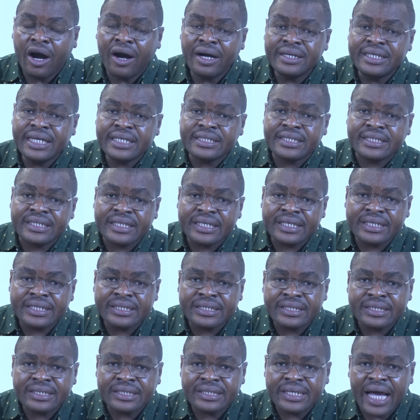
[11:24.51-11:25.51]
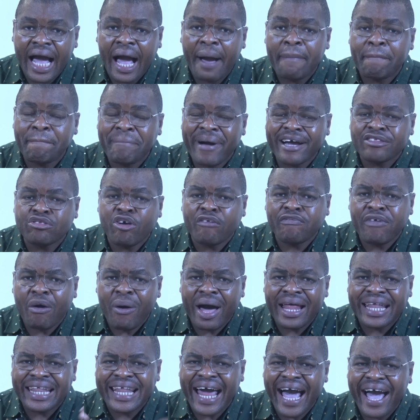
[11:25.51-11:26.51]
All these things are part
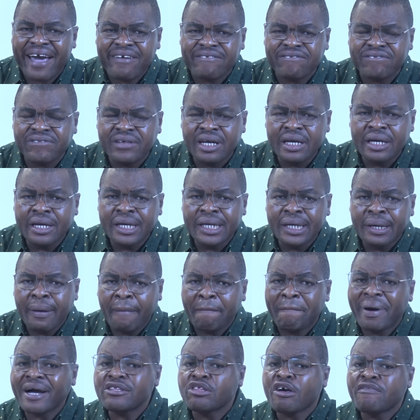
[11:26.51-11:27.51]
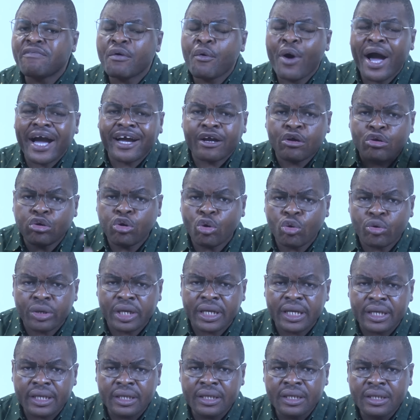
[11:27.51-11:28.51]
of our life, part of our
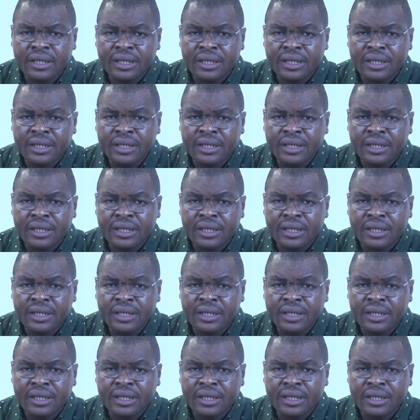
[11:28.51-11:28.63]
glory.